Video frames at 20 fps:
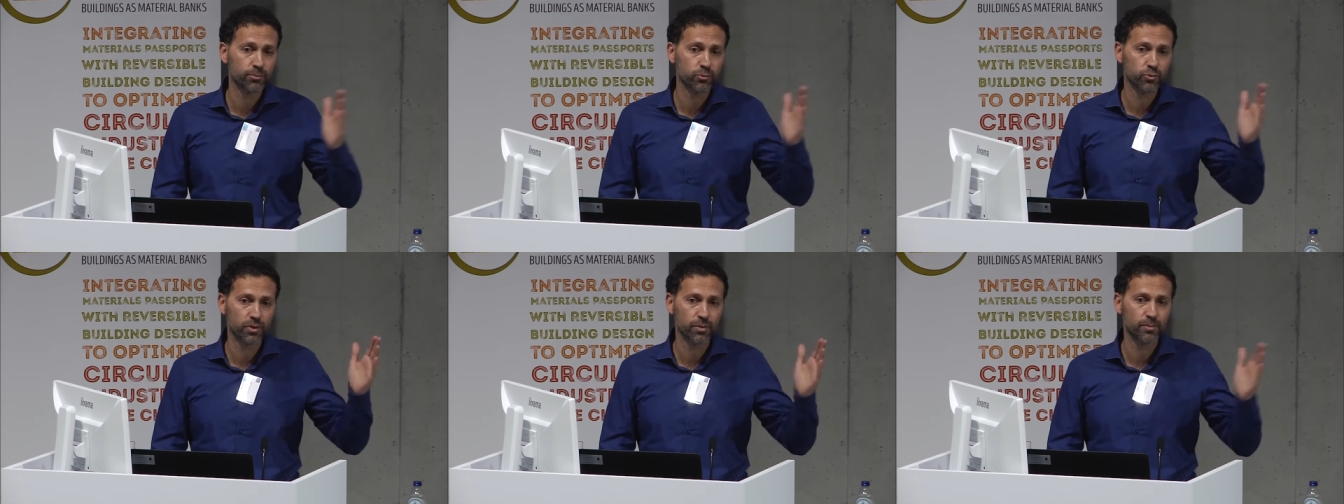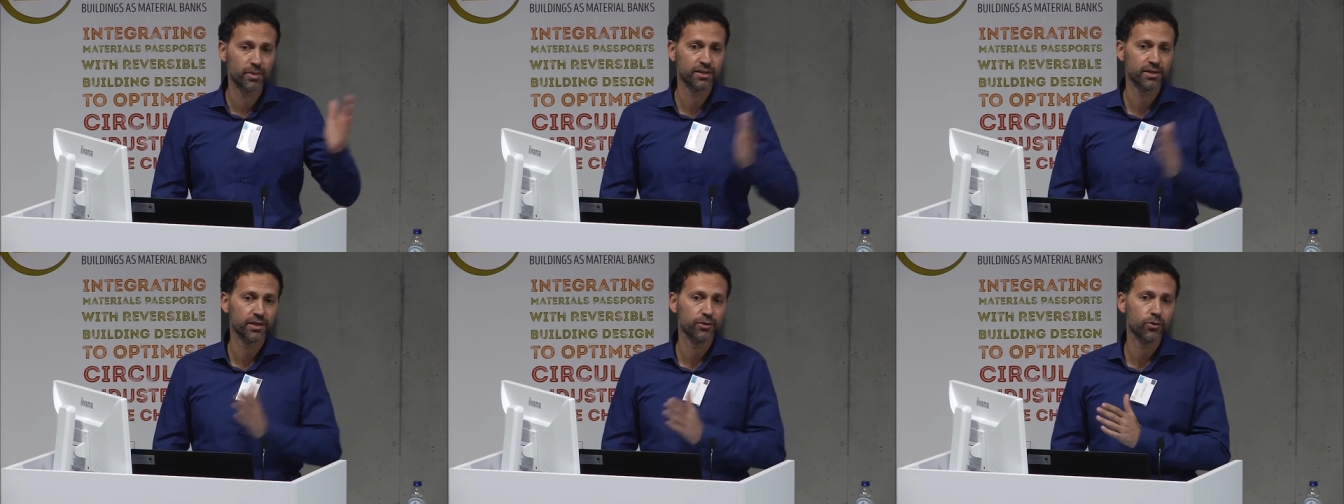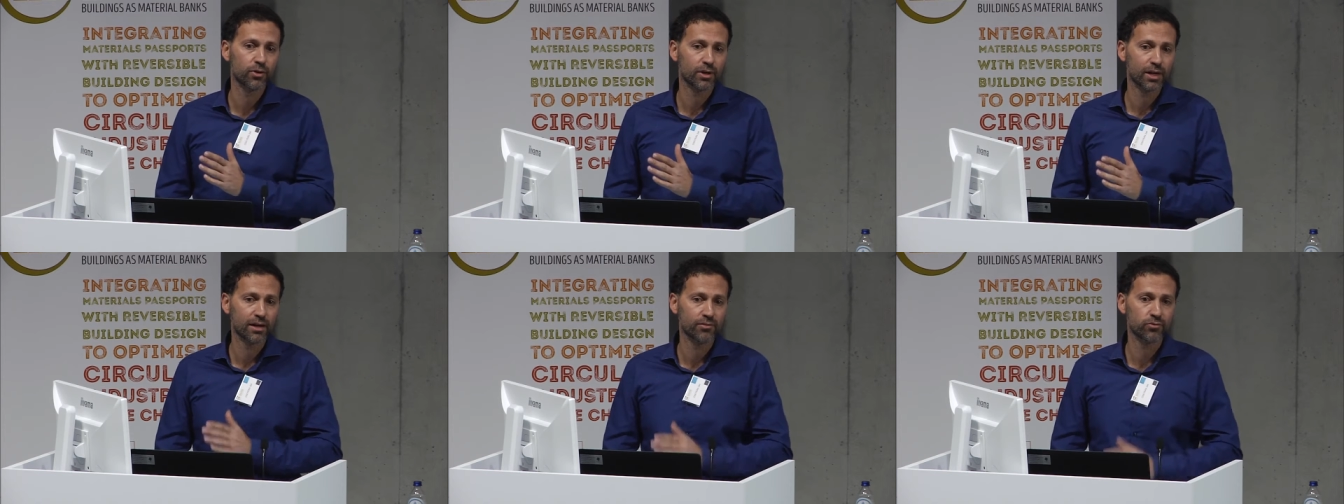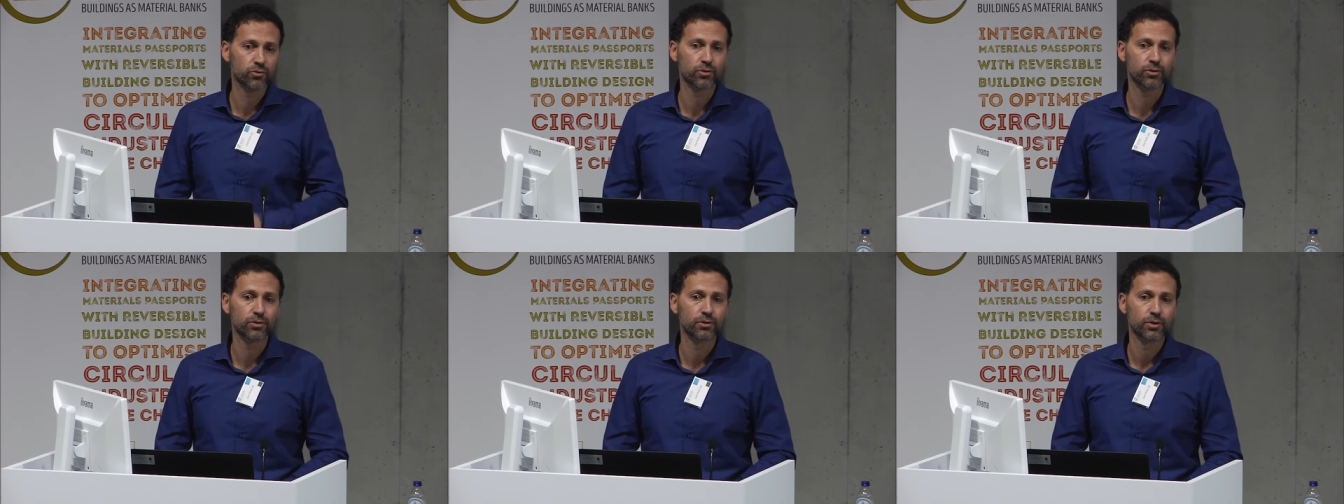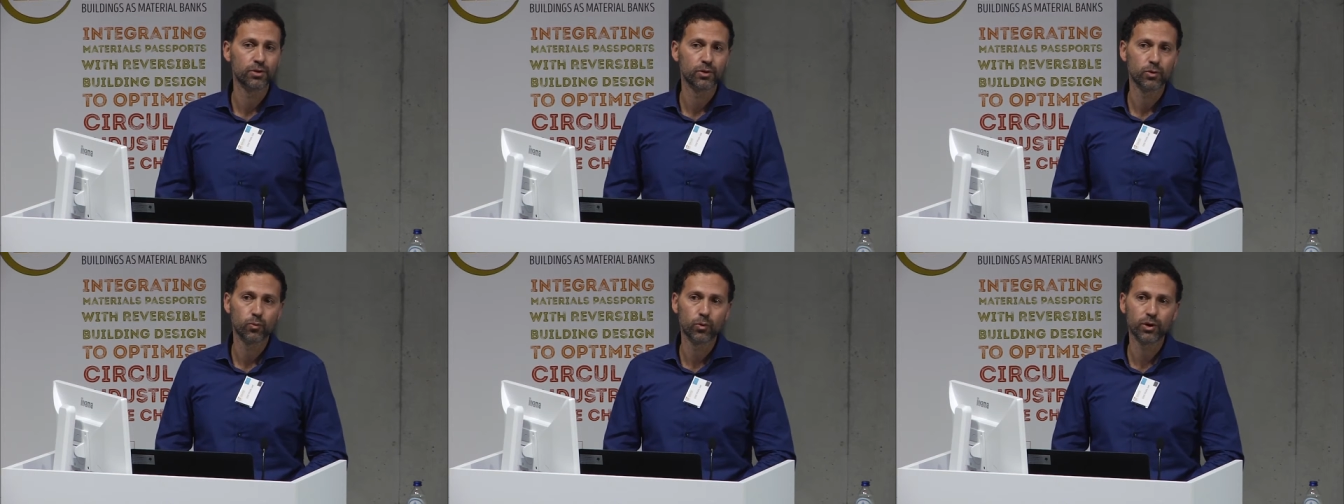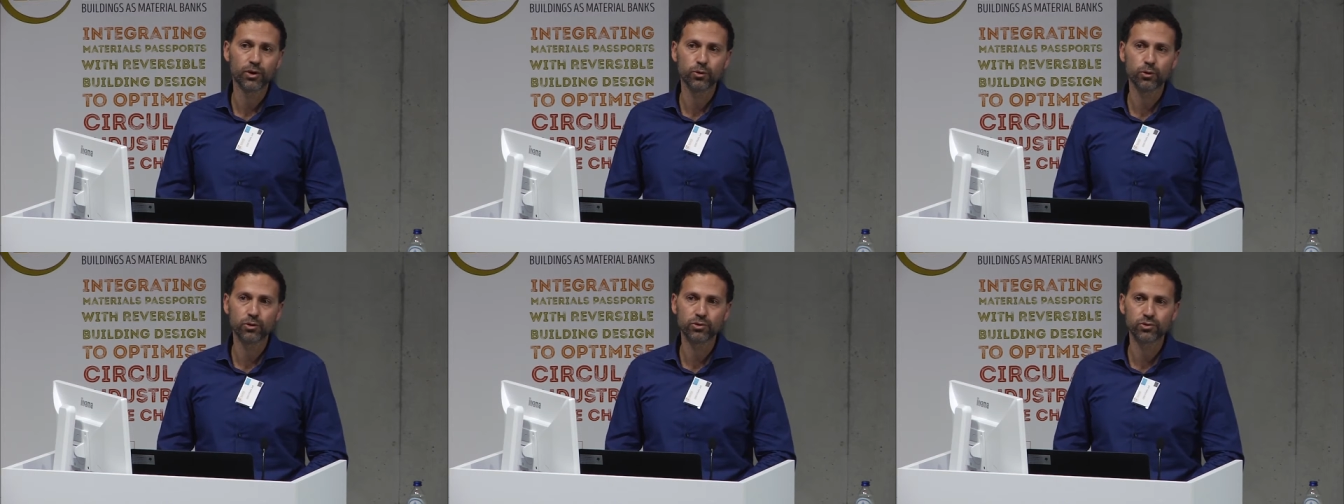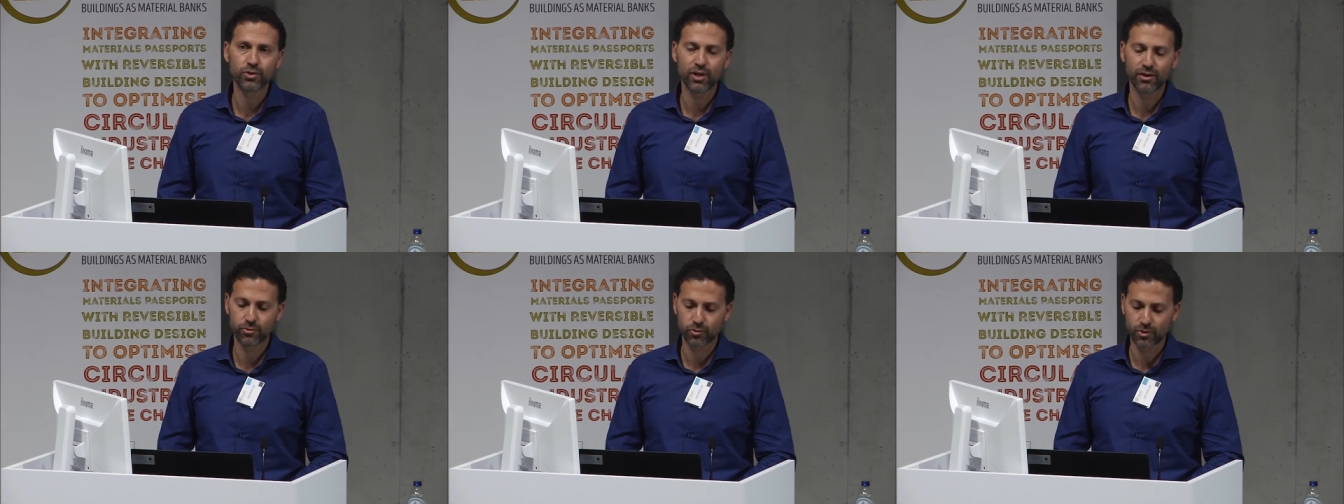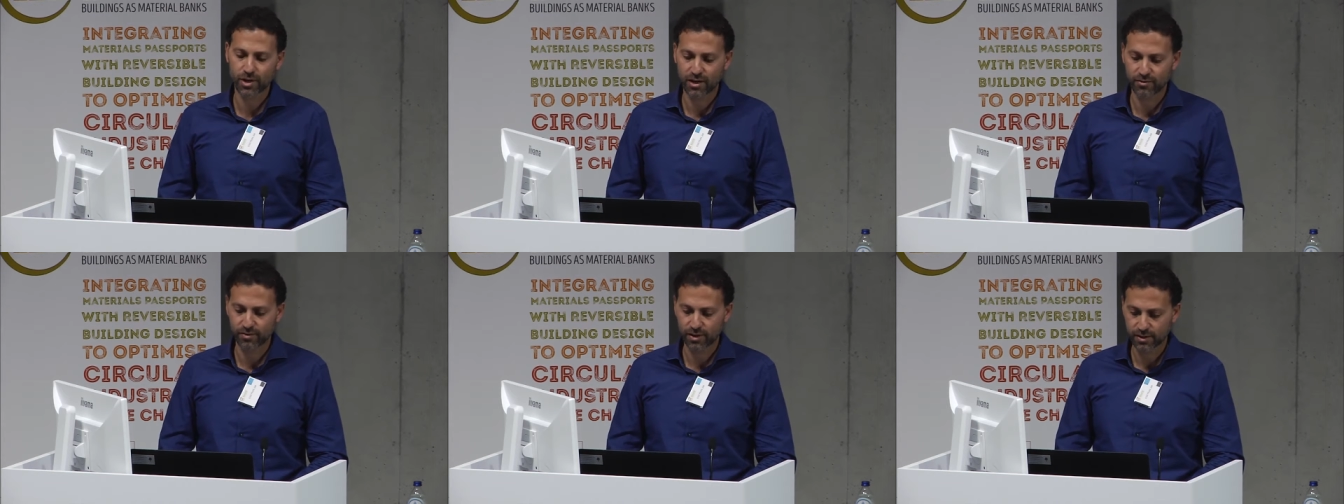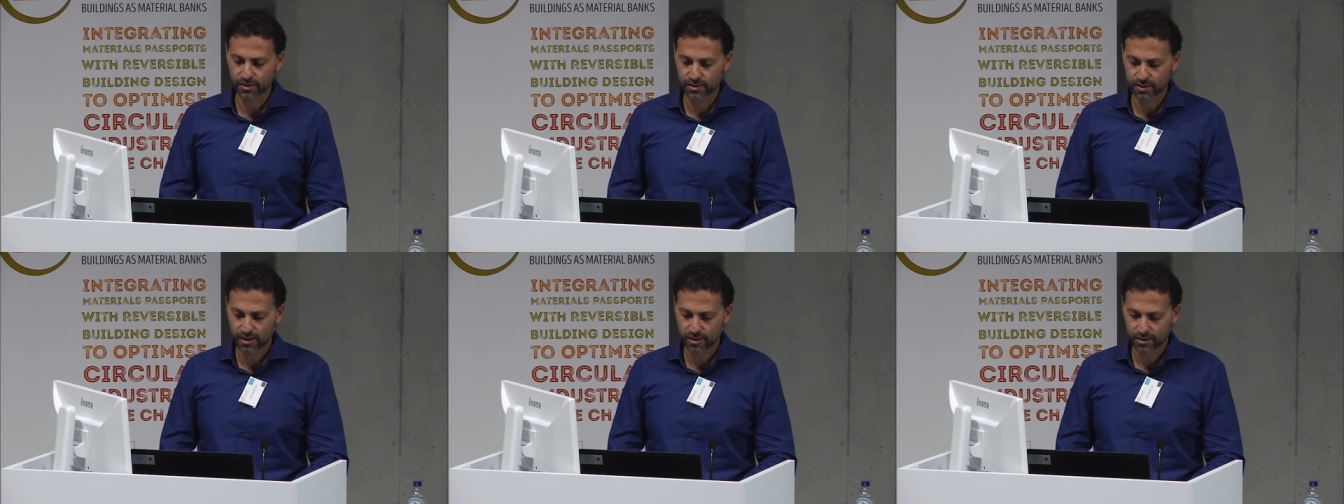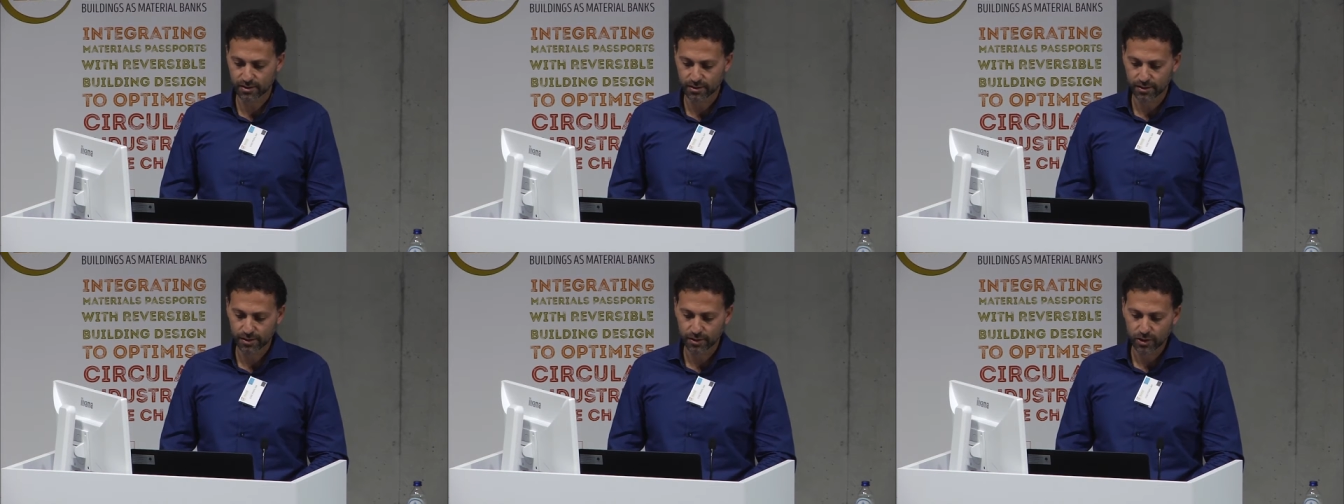up to the material level, where you also have to have insights.